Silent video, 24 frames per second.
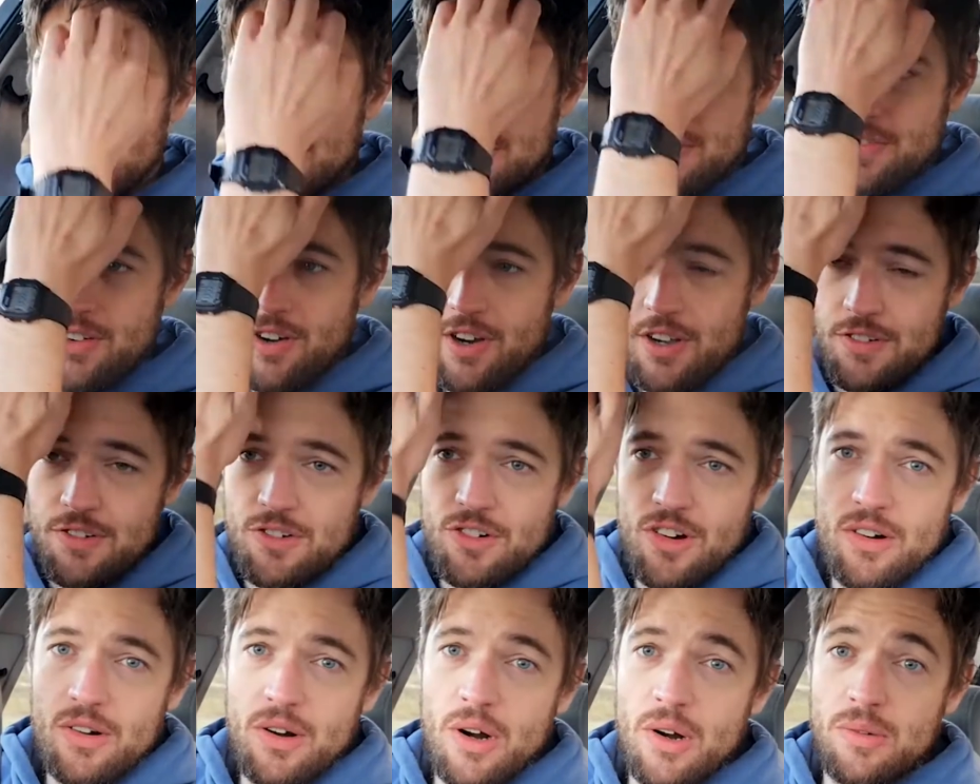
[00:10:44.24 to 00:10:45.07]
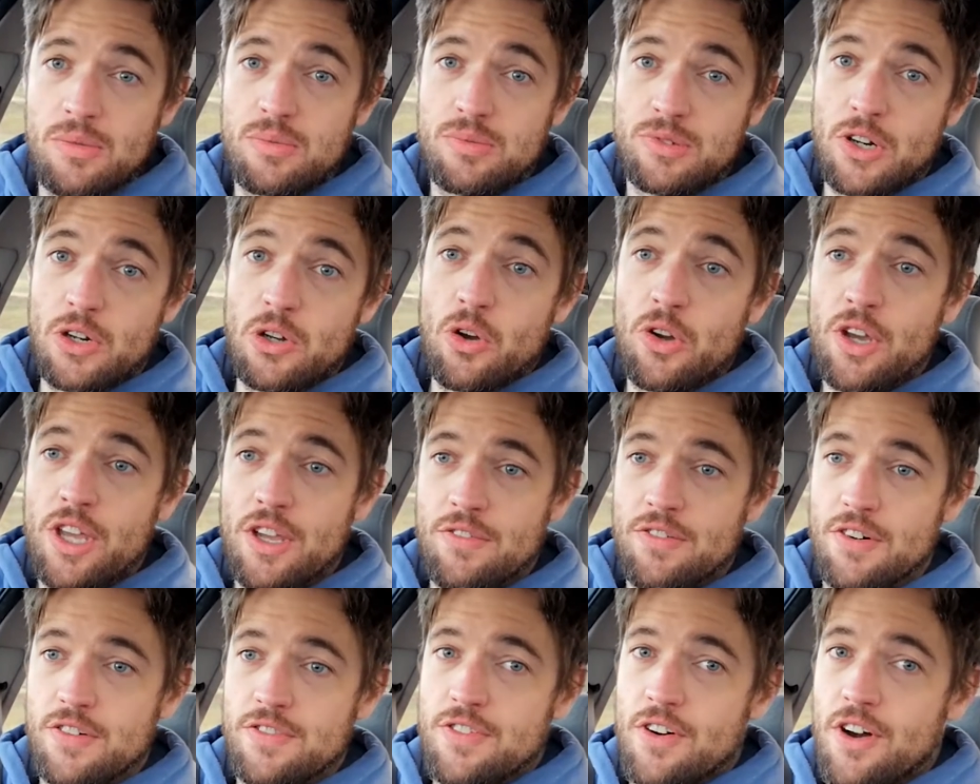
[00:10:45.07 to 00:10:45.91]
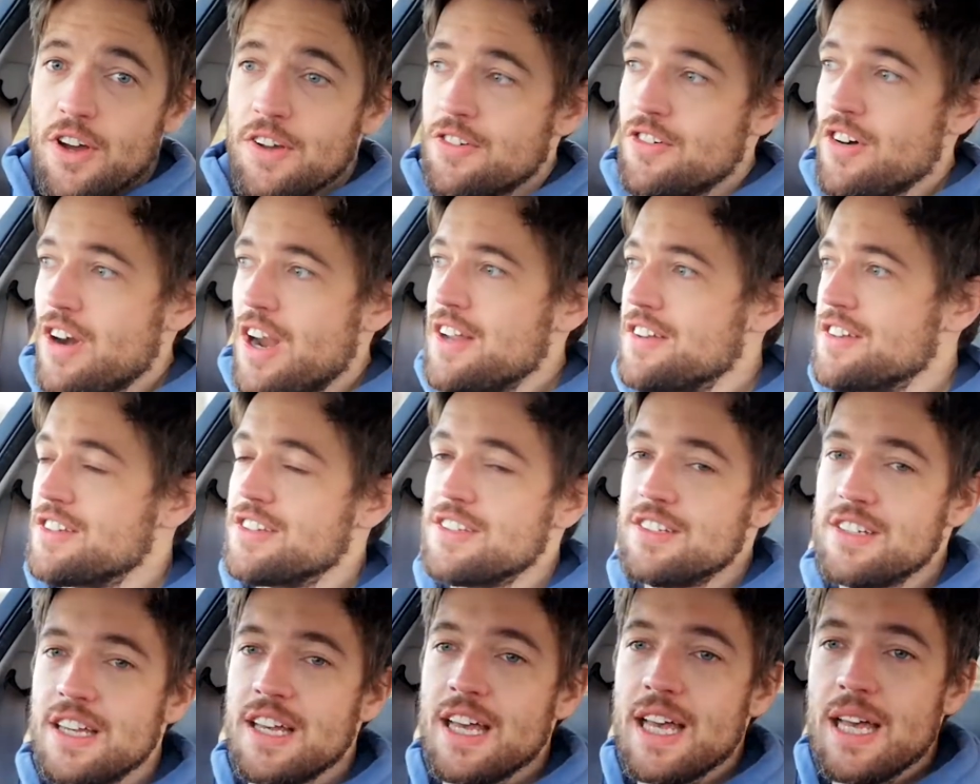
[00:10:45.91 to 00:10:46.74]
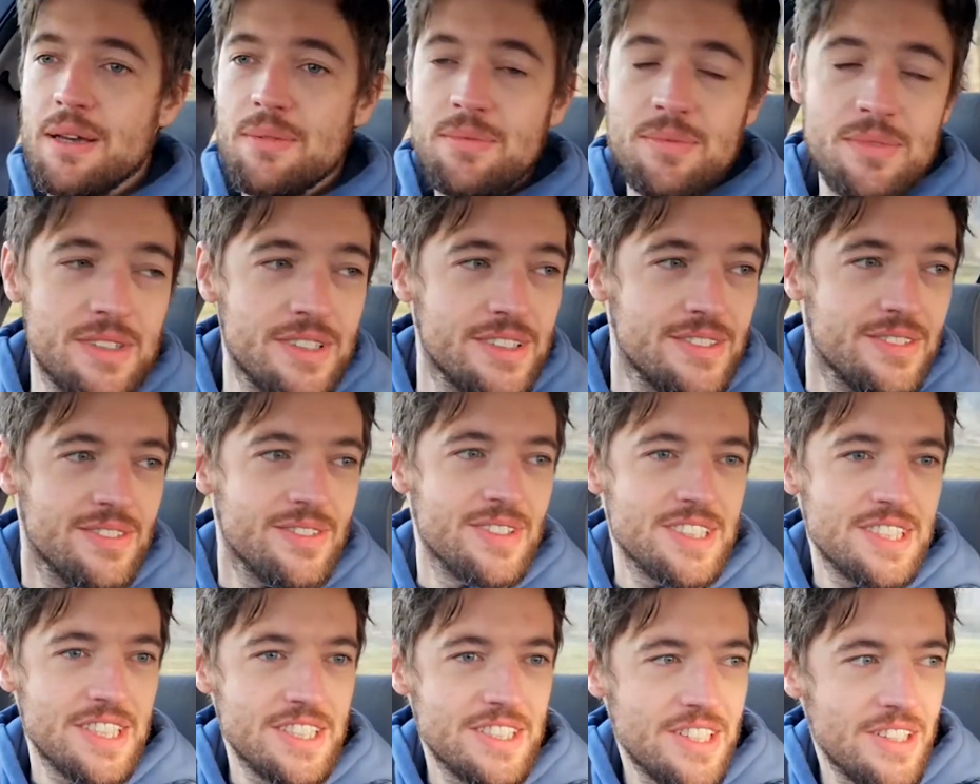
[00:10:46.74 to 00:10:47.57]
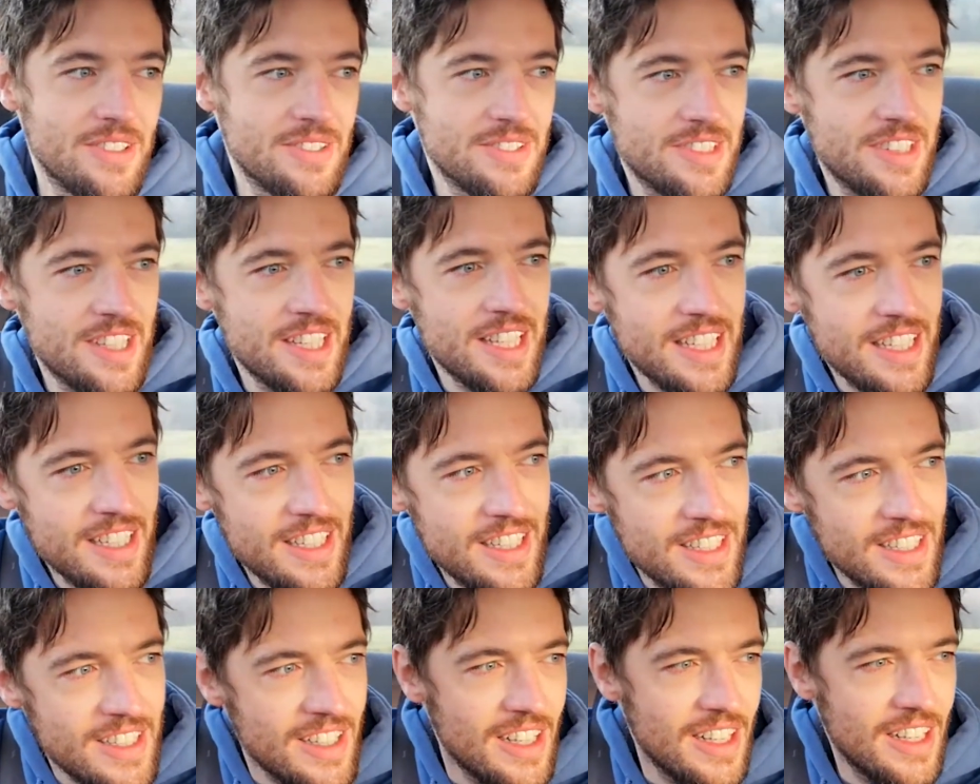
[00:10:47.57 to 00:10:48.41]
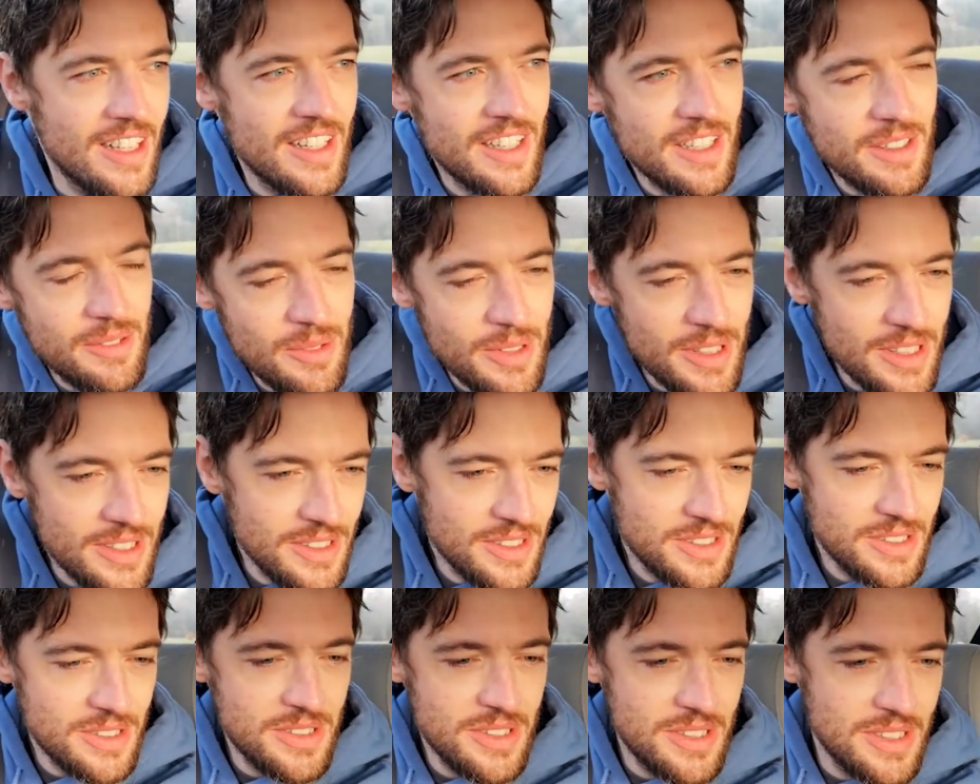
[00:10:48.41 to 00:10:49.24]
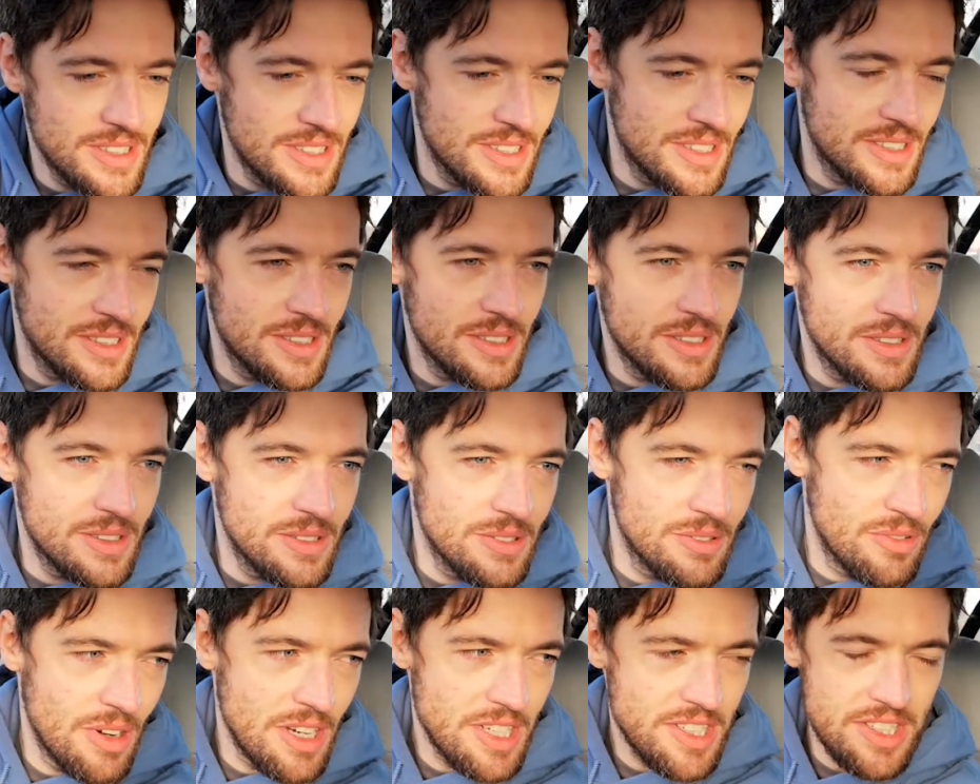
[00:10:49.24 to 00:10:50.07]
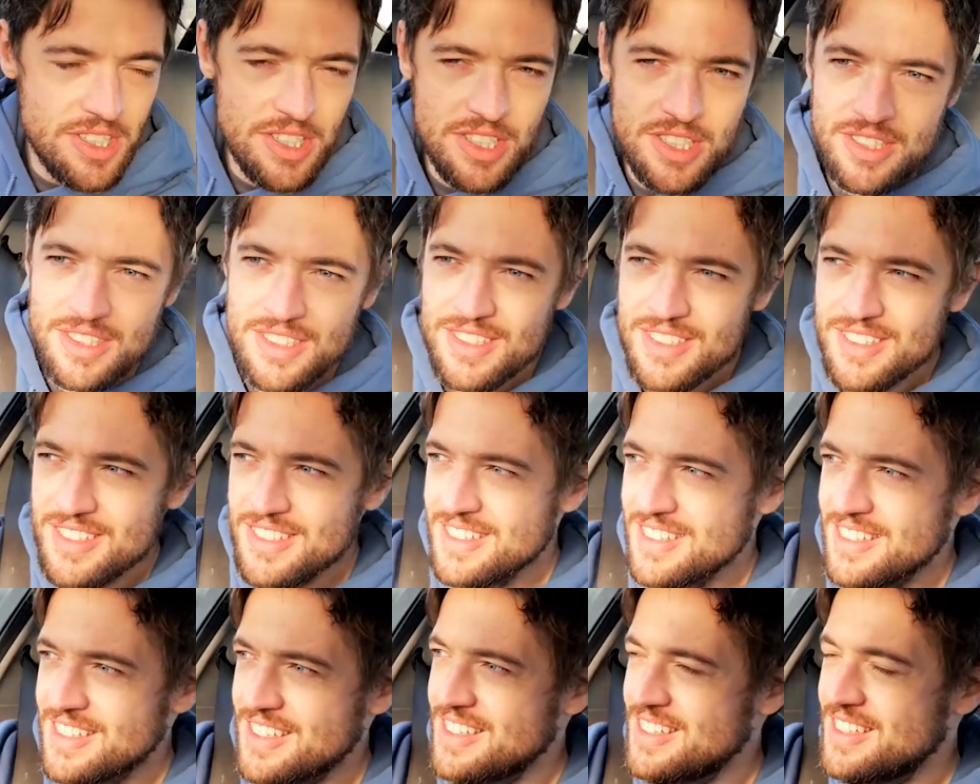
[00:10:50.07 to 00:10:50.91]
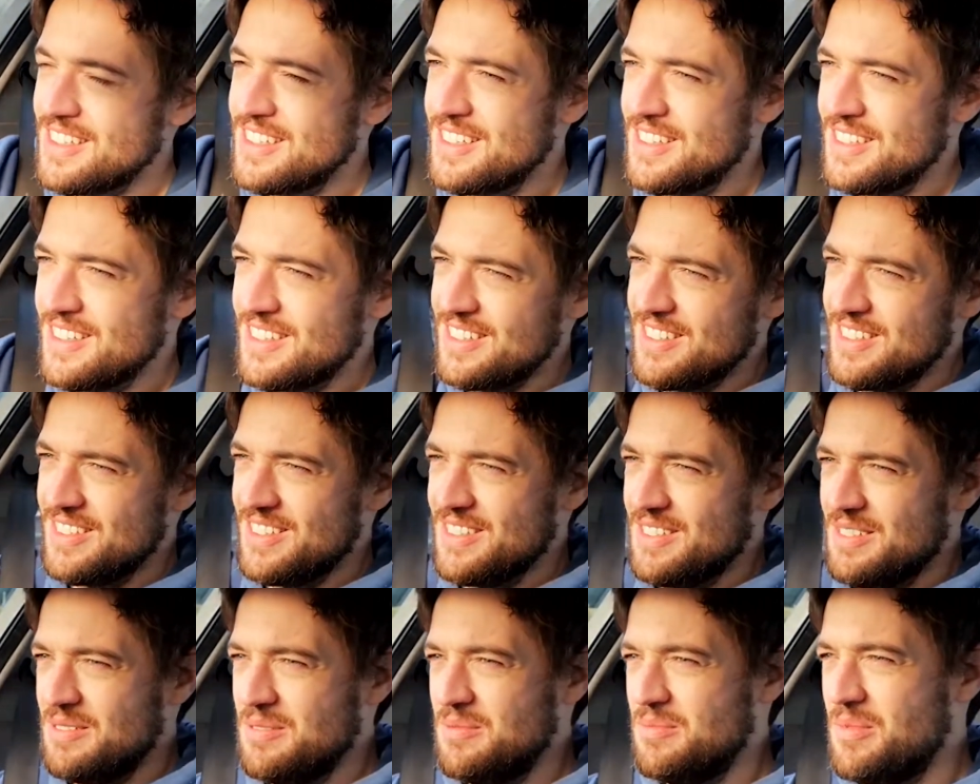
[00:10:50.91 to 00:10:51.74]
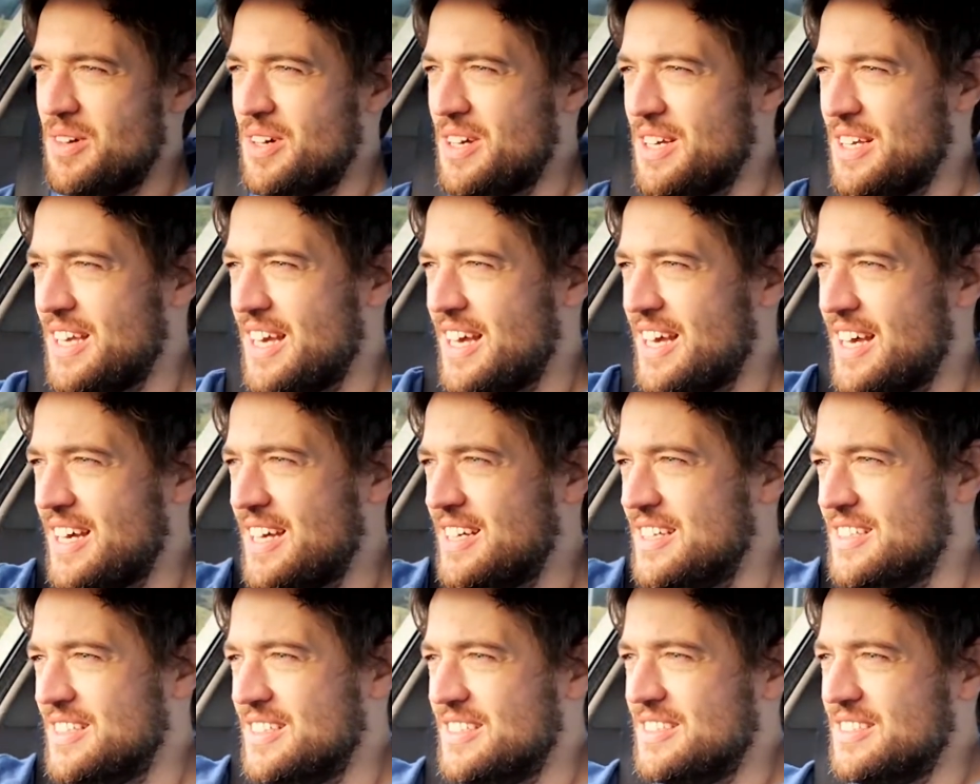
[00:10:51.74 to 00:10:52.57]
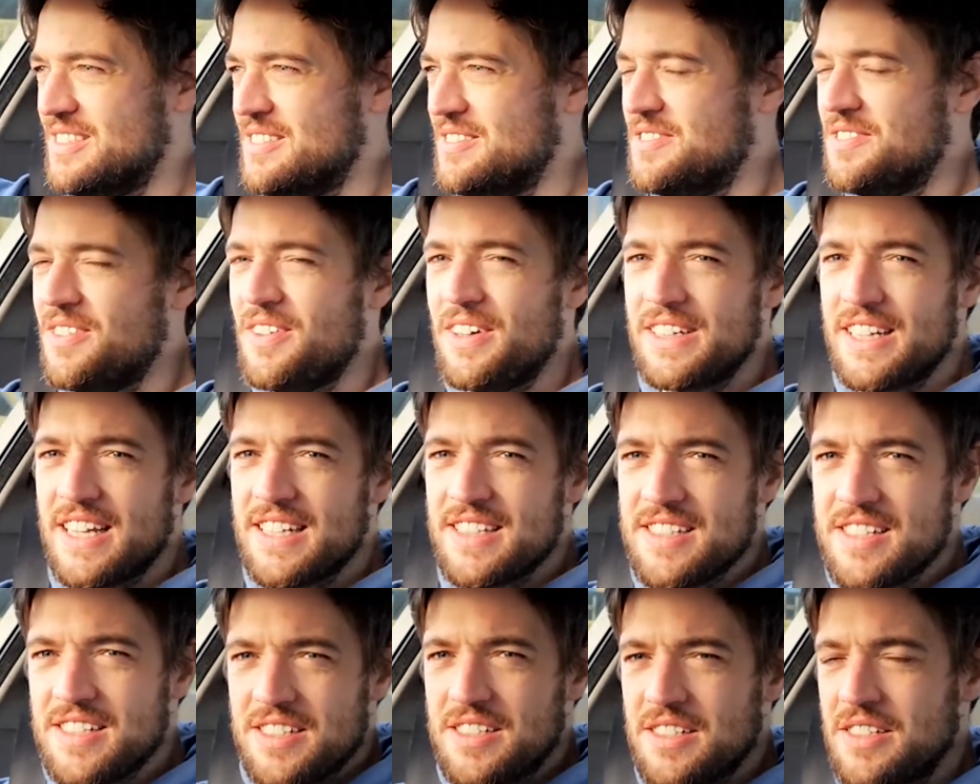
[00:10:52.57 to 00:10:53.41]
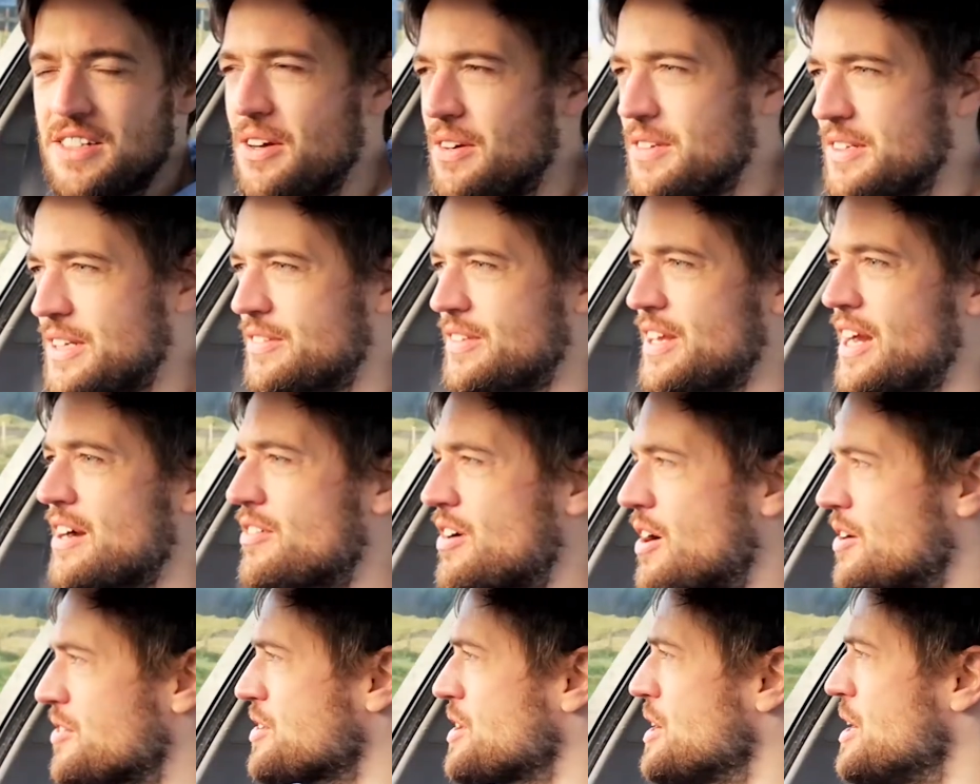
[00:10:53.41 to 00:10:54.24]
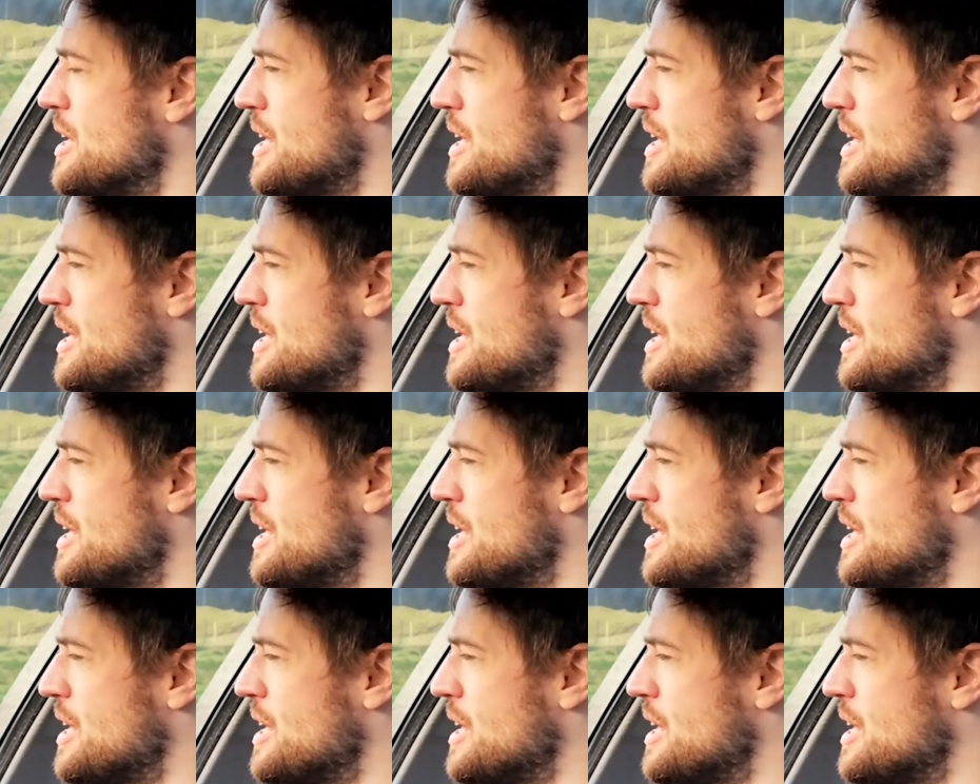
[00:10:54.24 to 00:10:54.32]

$5,000, or they're looking for $5,000, which I don't think I would risk my finances going down that road.